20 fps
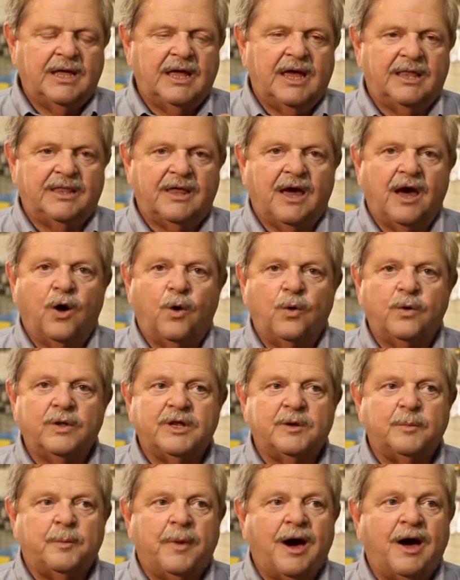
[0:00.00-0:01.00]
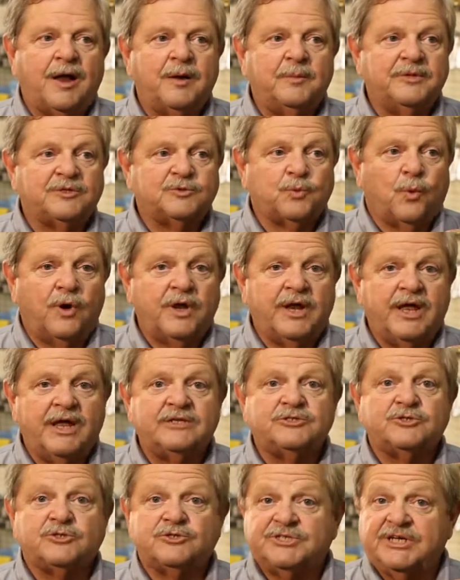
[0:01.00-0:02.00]
And the hole in the bottom is 1
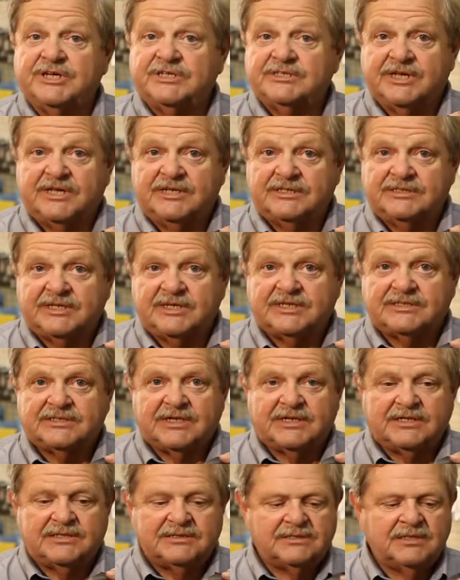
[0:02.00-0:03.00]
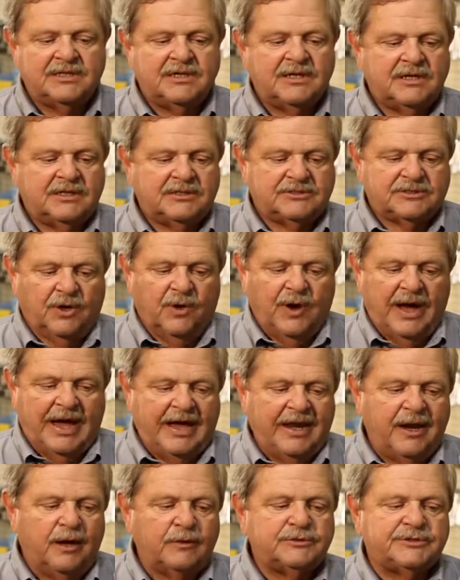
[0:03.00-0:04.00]
inch or 16/16. So
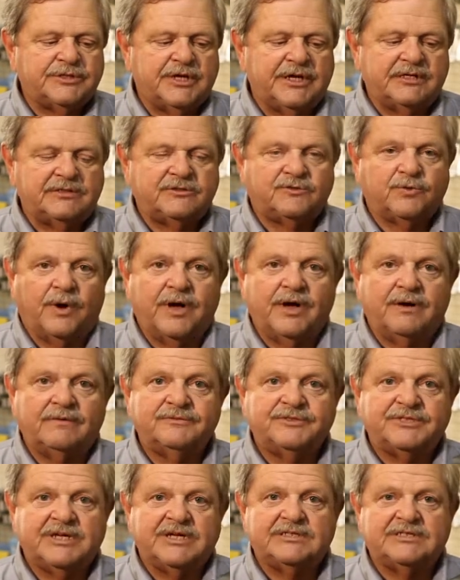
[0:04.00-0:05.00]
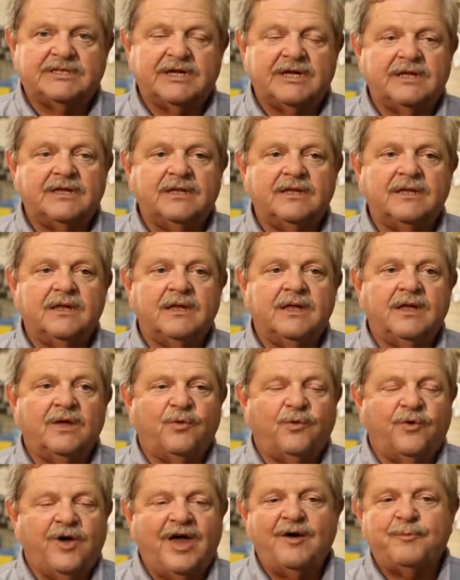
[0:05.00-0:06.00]
806, 12, 16.
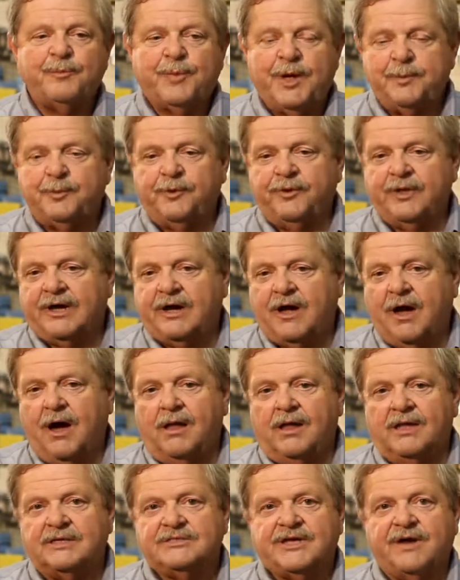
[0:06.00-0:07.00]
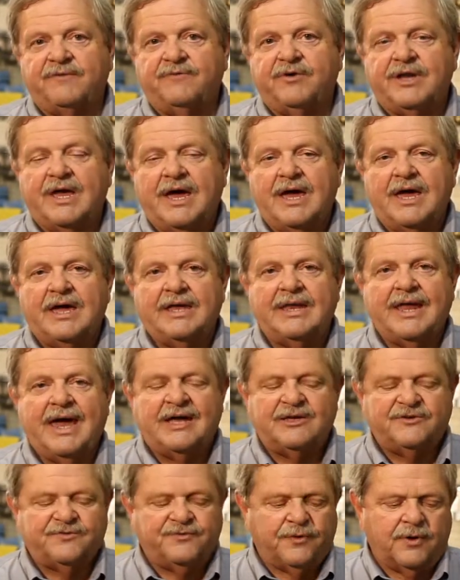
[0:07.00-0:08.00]
We have people that call us every day and
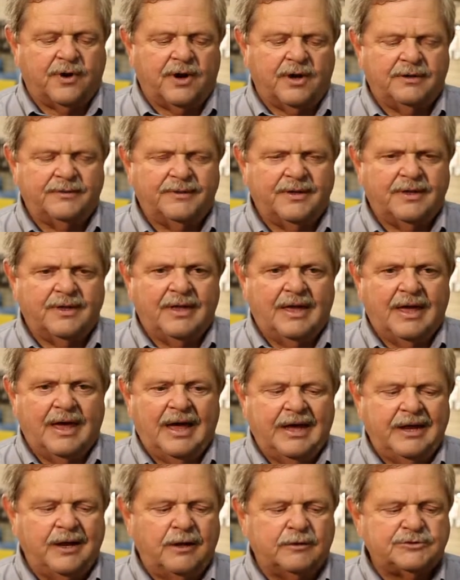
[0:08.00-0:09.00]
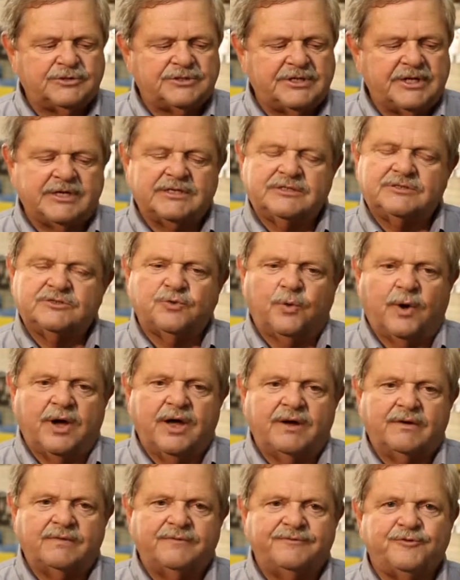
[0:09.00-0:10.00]
ask for a 806,
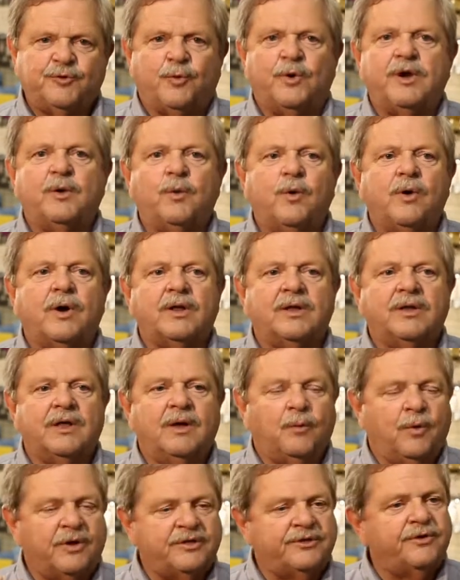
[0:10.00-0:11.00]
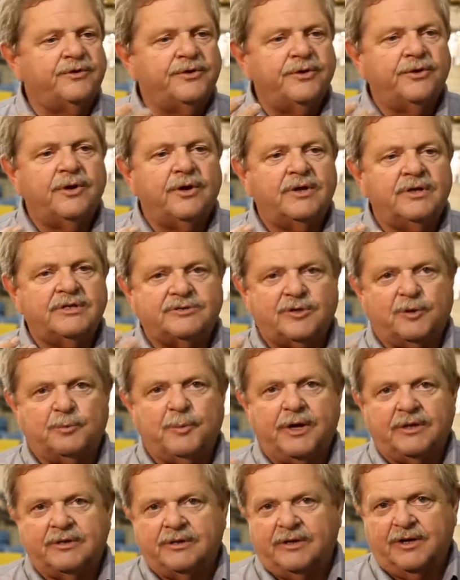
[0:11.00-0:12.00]
12, 21. And what they're doing is they're
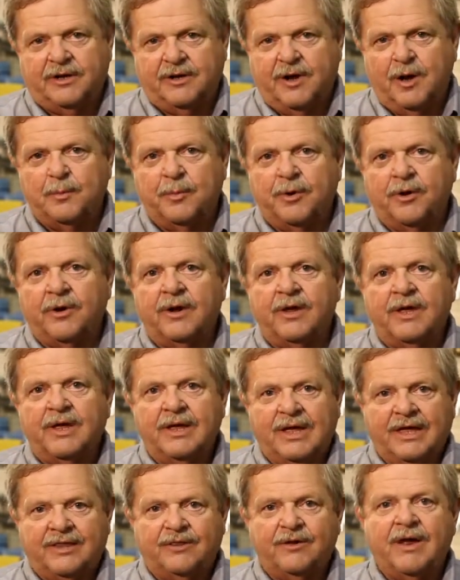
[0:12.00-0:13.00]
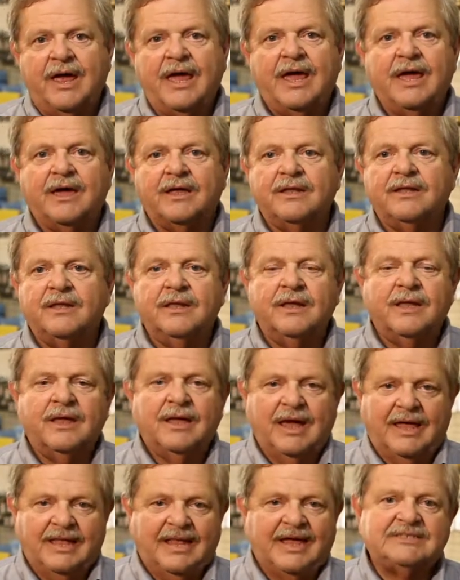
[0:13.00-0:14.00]
building a number in their head,
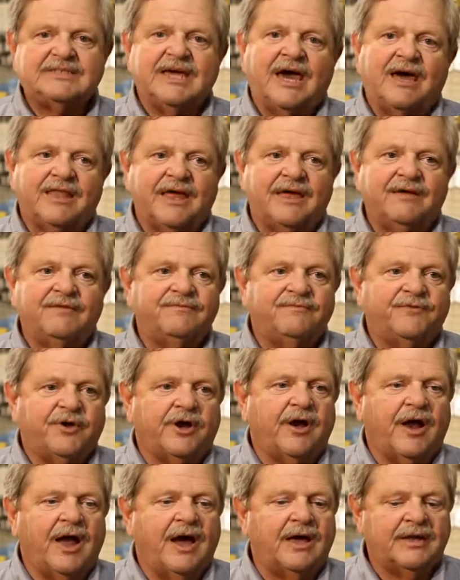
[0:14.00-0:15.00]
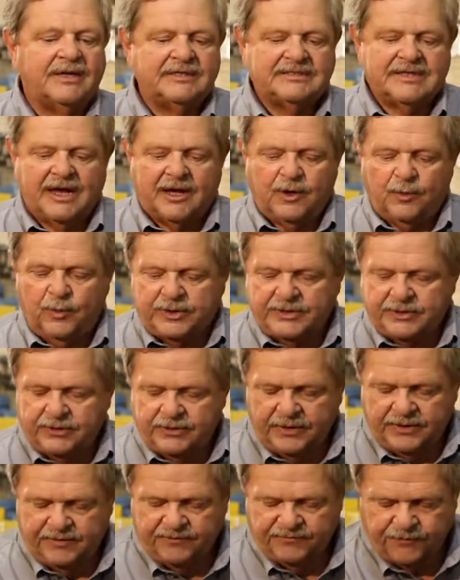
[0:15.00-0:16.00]
and that's how they figure out exactly what they're
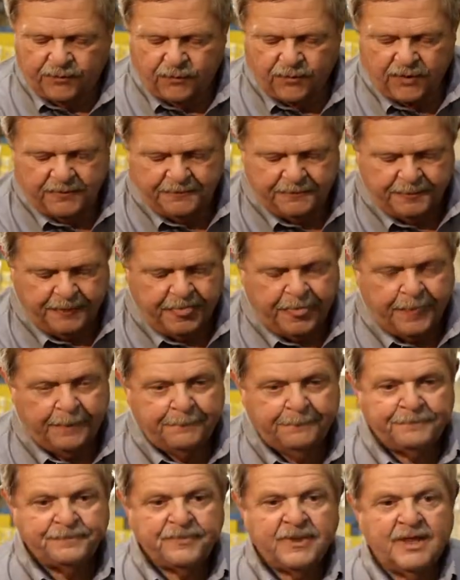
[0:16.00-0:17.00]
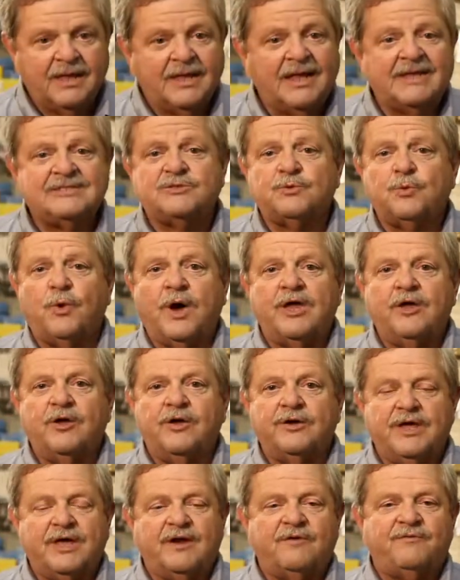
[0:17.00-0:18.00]
looking for. And that's the way you
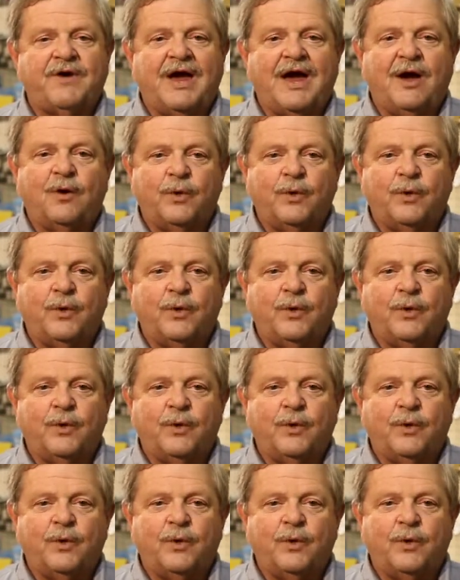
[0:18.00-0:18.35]
identify a